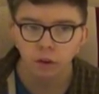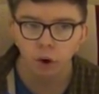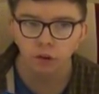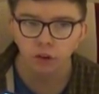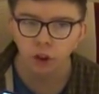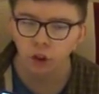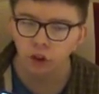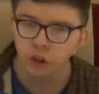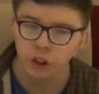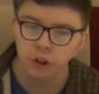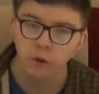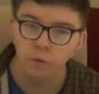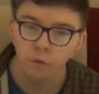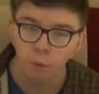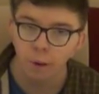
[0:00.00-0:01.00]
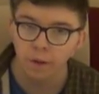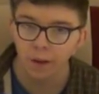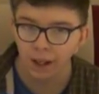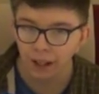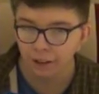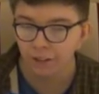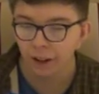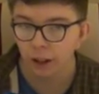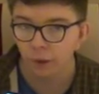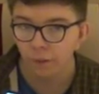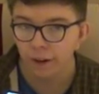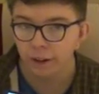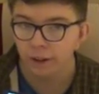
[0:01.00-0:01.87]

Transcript: got to continue from where the cliffhanger